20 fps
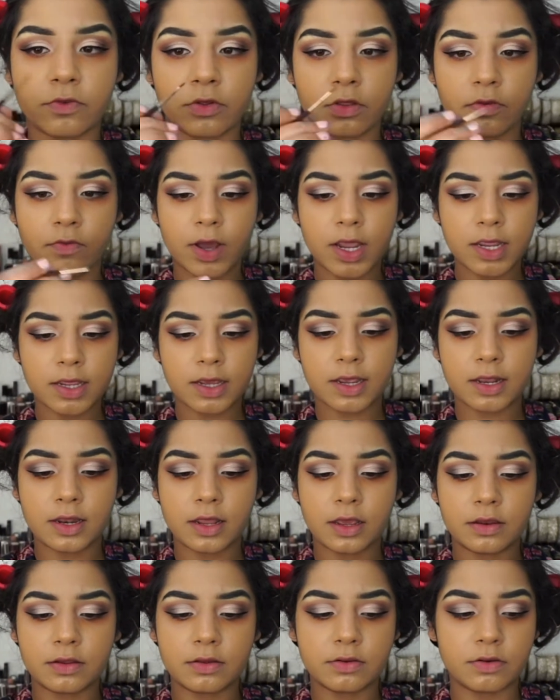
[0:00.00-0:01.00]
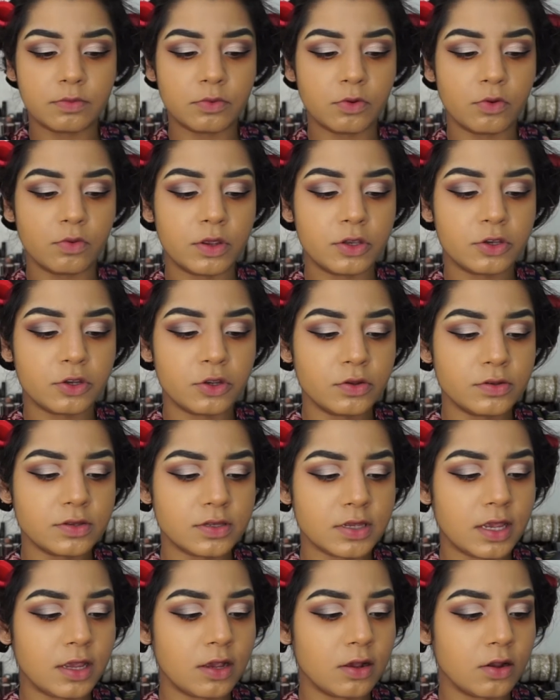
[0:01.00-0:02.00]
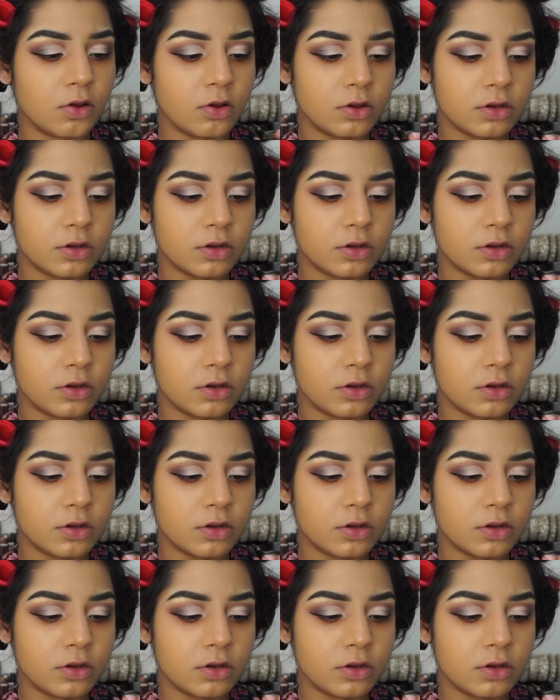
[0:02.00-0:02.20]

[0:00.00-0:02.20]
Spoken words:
the white eyeliner, I'm going to use Inglot